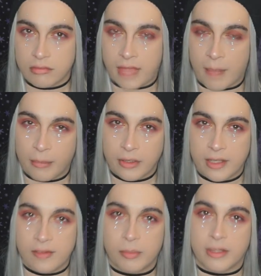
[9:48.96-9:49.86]
that book
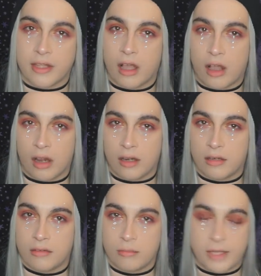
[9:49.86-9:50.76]
is, but the
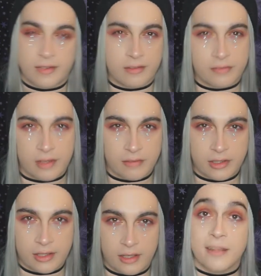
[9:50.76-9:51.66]
art makes up for
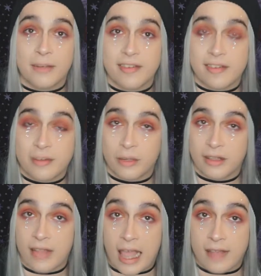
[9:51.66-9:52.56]
everything. That brings us to our
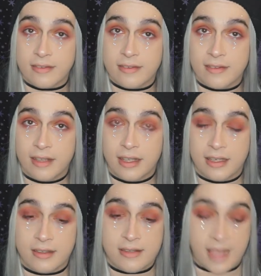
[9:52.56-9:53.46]
last
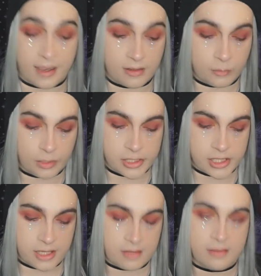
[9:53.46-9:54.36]
deck, which
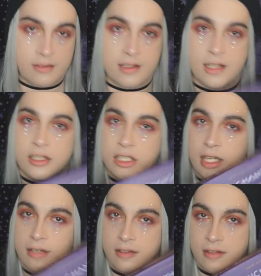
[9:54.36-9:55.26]
is the
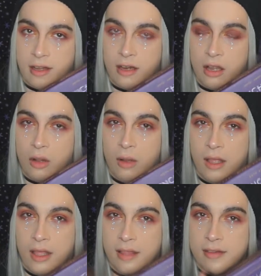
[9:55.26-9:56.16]
Enchanted Tarot.
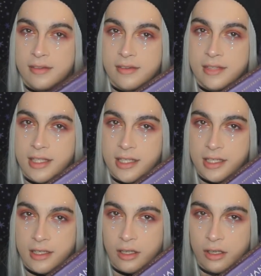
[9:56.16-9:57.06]
This is
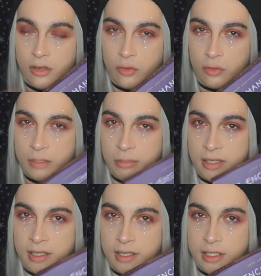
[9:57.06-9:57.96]
the
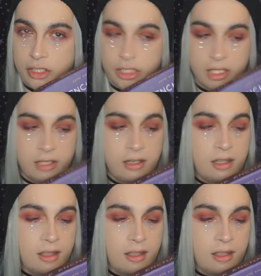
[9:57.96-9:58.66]
reprint edition.